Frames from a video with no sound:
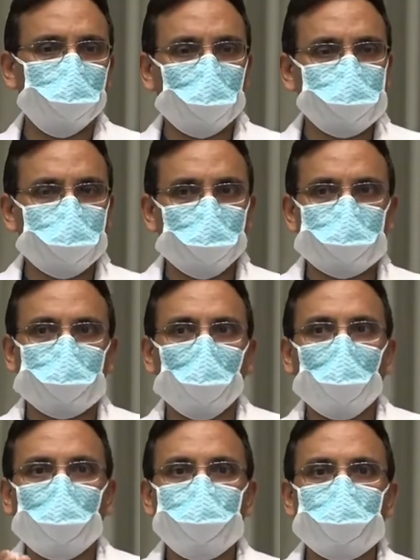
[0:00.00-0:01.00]
measurements. So
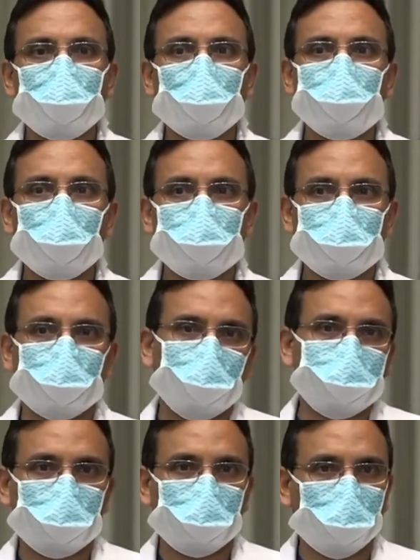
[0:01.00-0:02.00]
every time a patient
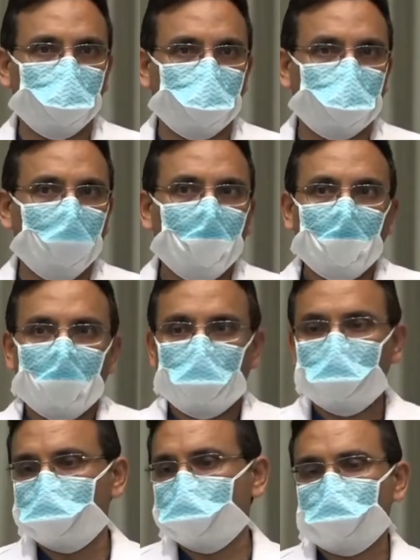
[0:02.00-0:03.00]
comes to the clinic,
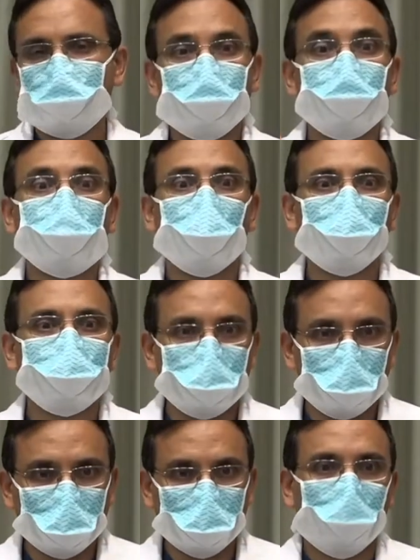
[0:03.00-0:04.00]
even if we see them twice a
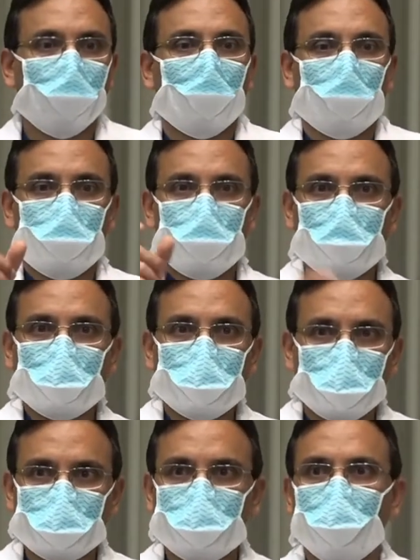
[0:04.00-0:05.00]
week, we take a
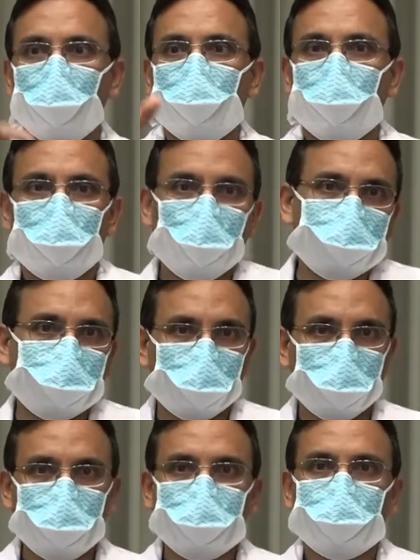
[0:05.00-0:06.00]
picture, we measure
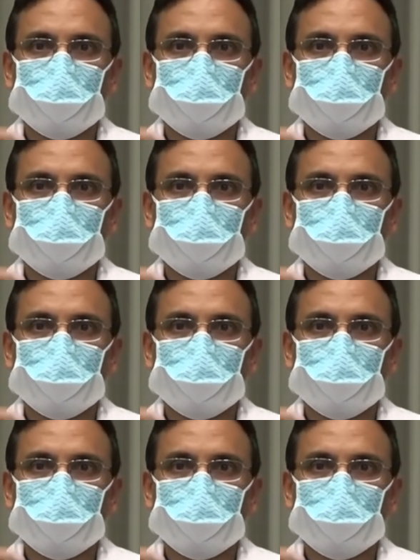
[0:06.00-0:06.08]
the wound.